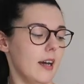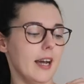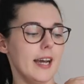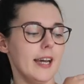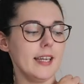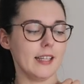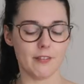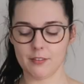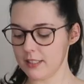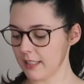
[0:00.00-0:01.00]
I
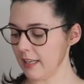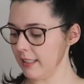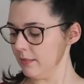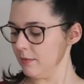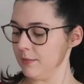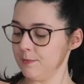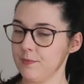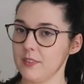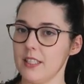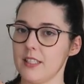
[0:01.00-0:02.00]
love this color.
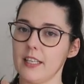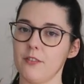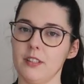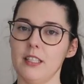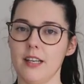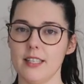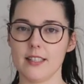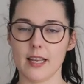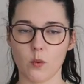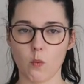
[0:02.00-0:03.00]
It's like a really nice
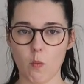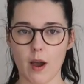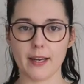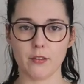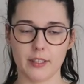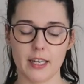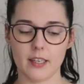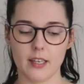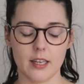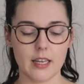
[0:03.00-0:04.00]
like wine
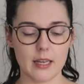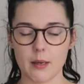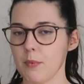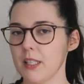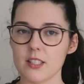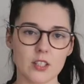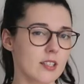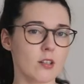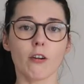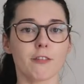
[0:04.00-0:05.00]
red, but this
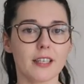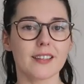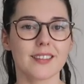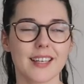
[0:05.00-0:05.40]
does not fit